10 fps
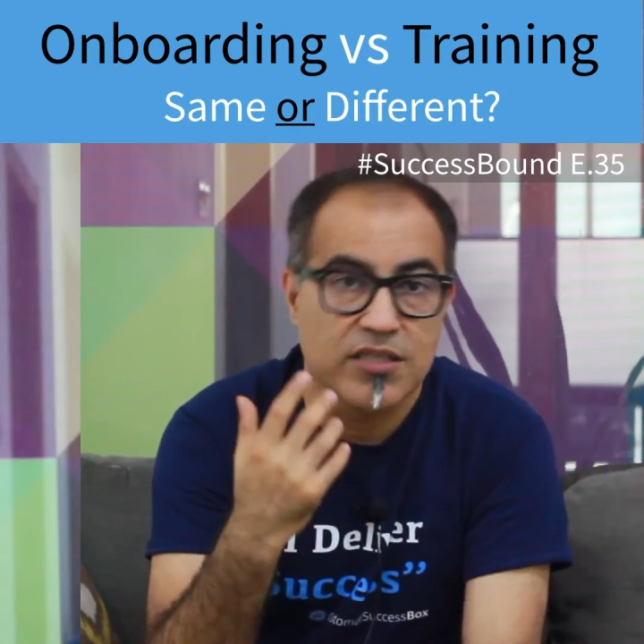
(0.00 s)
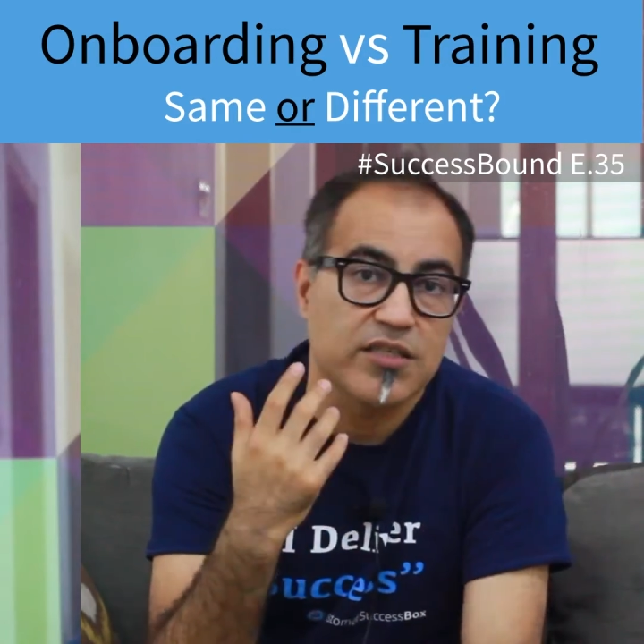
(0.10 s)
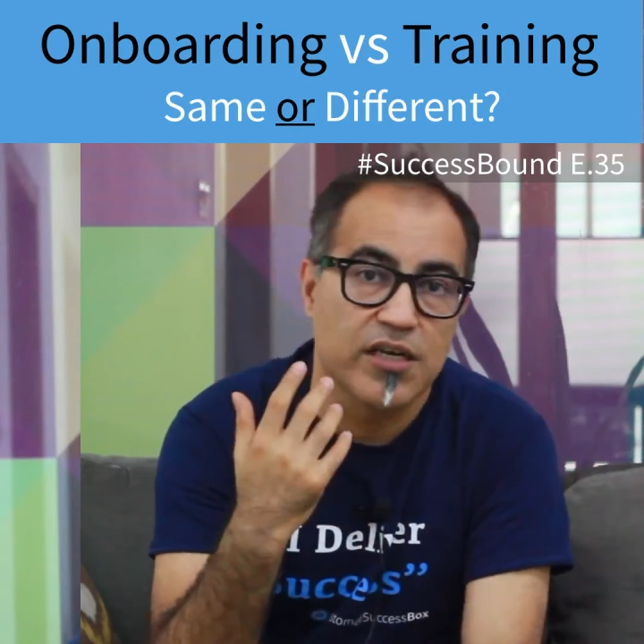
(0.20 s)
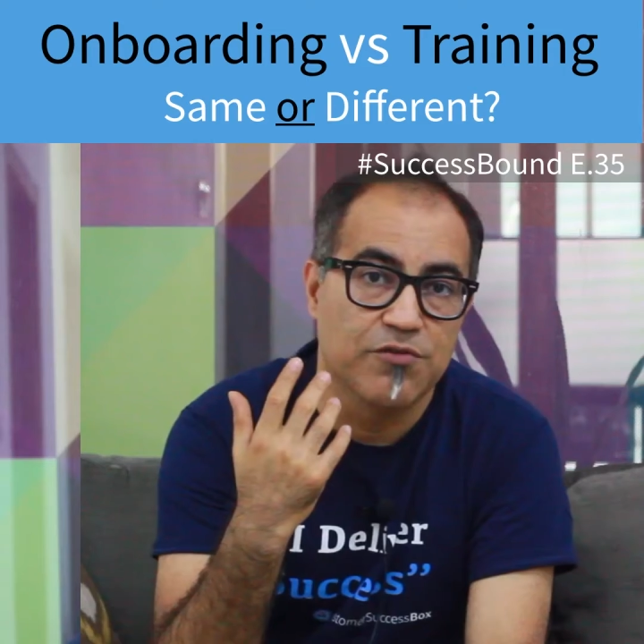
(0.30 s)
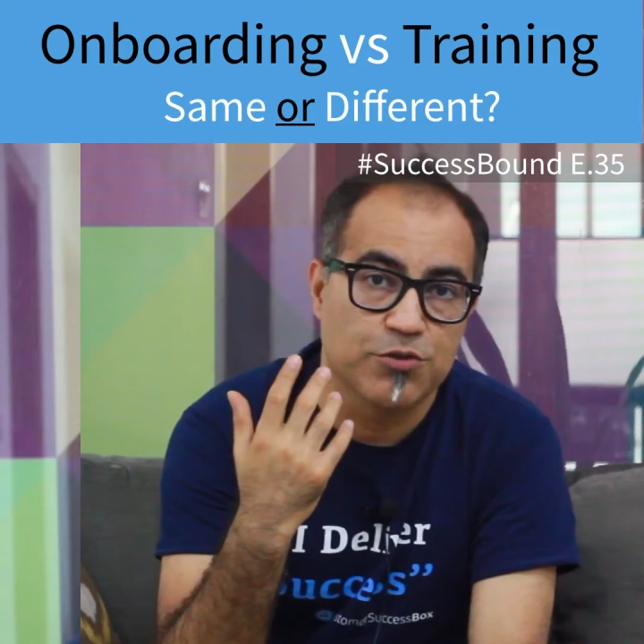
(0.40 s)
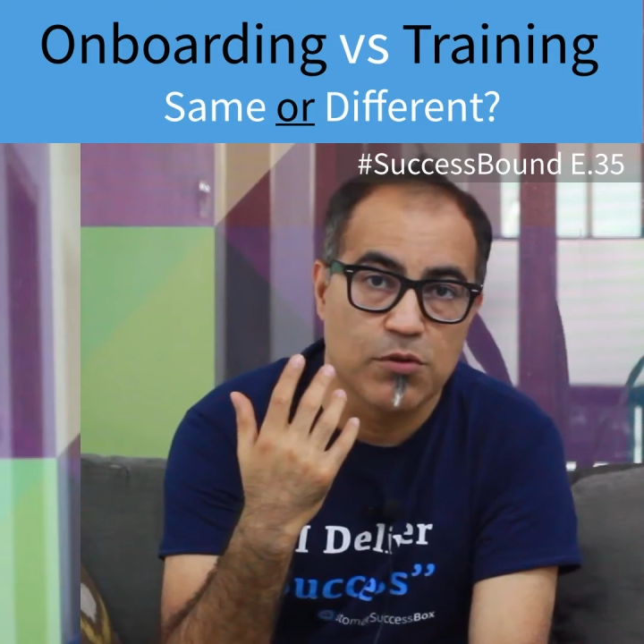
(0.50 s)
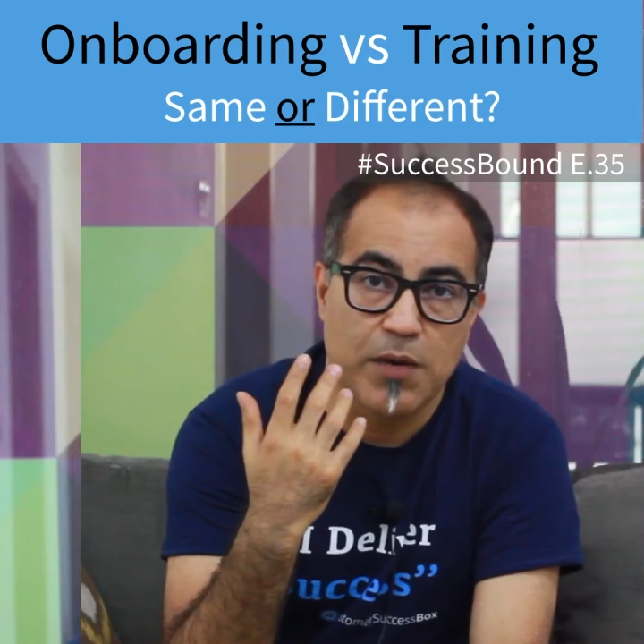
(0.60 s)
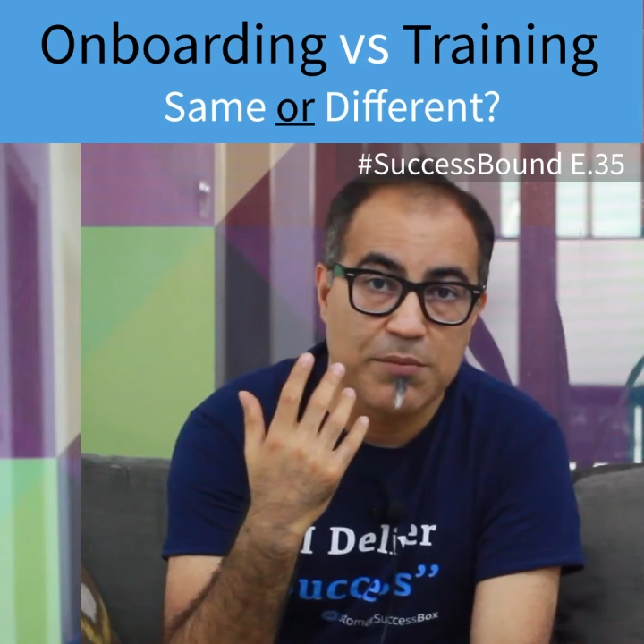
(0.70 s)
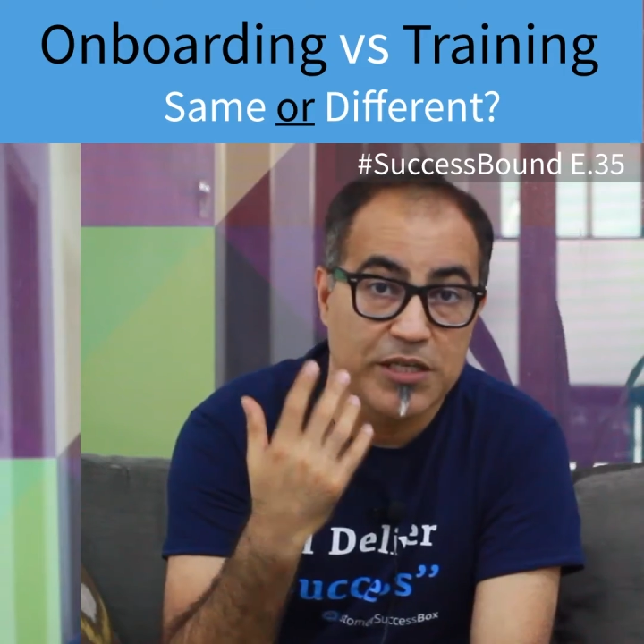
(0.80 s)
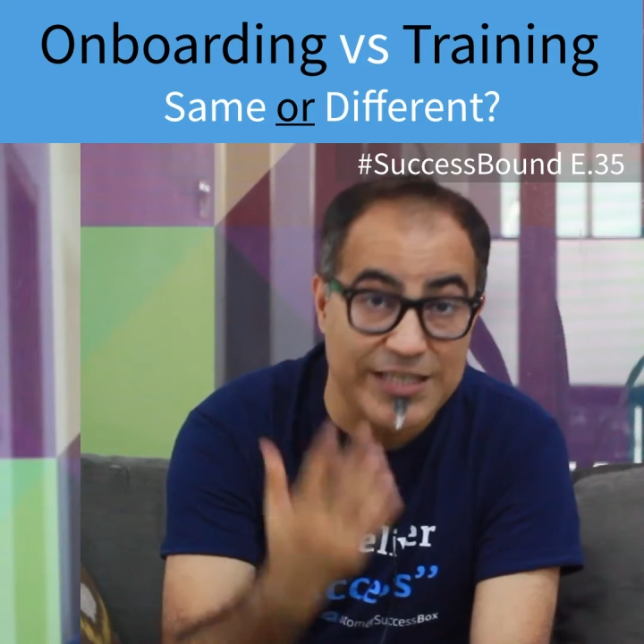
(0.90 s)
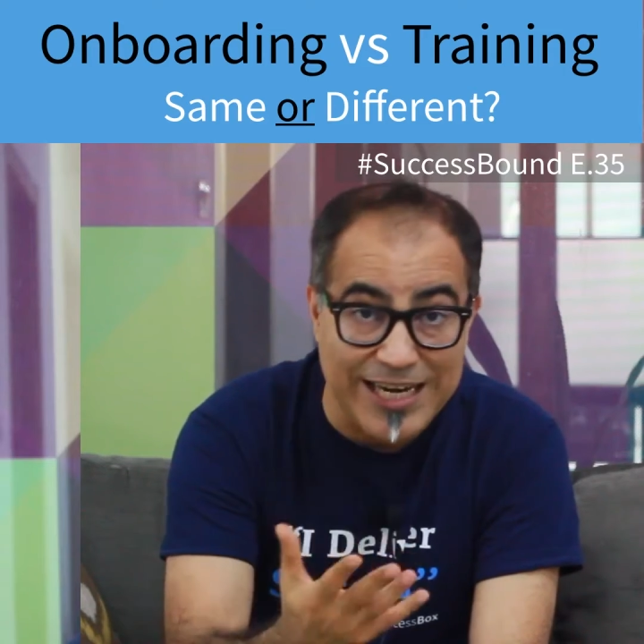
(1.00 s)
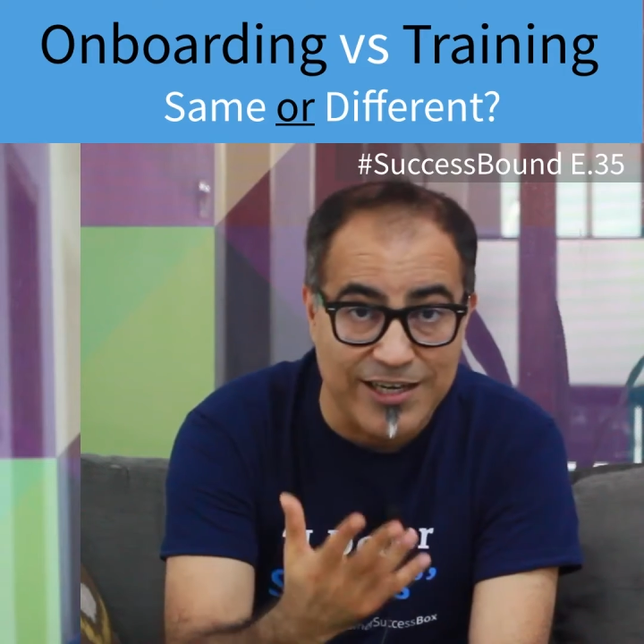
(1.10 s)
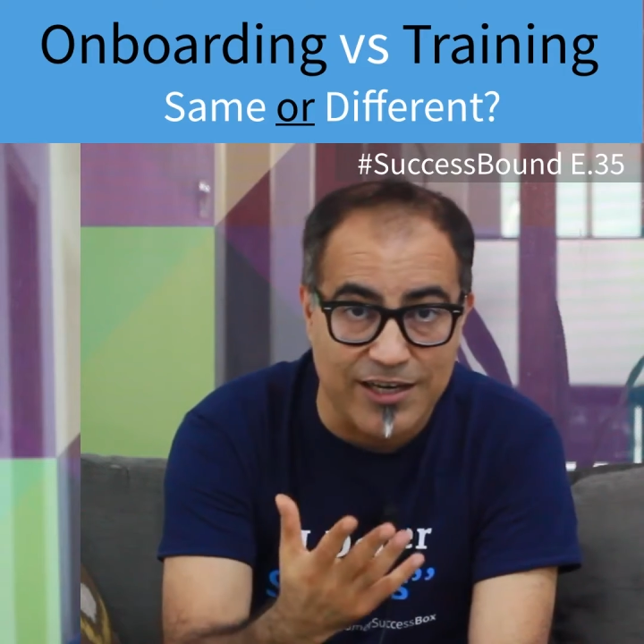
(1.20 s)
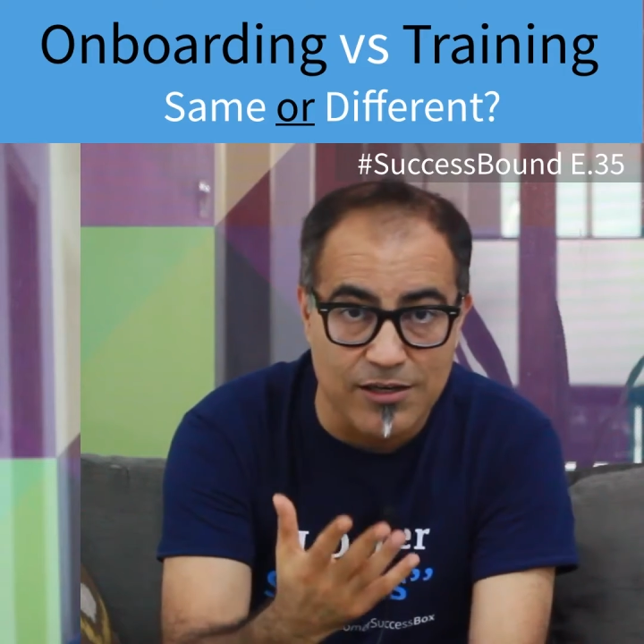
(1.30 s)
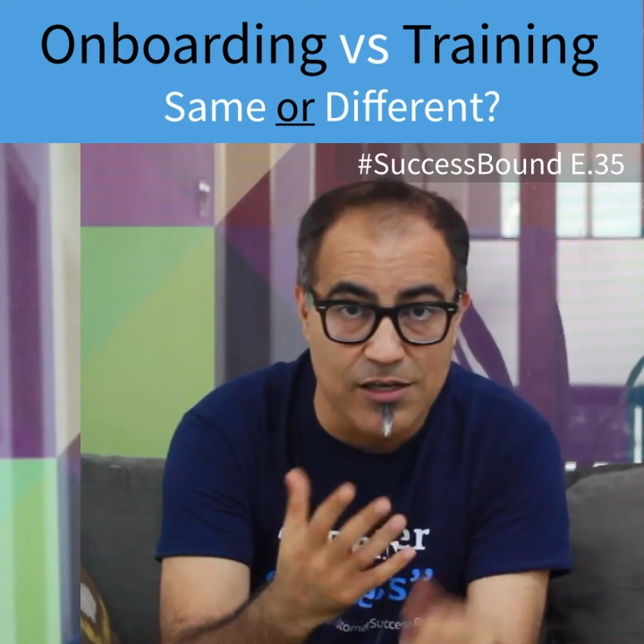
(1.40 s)
This individual might be
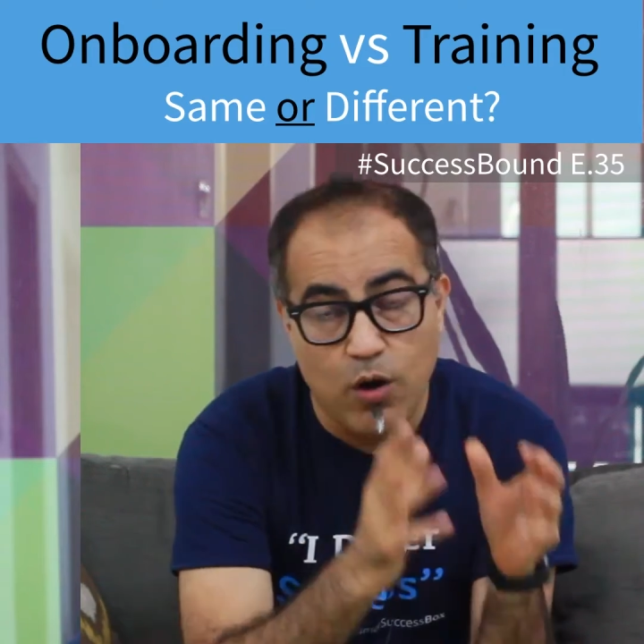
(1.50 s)
technical,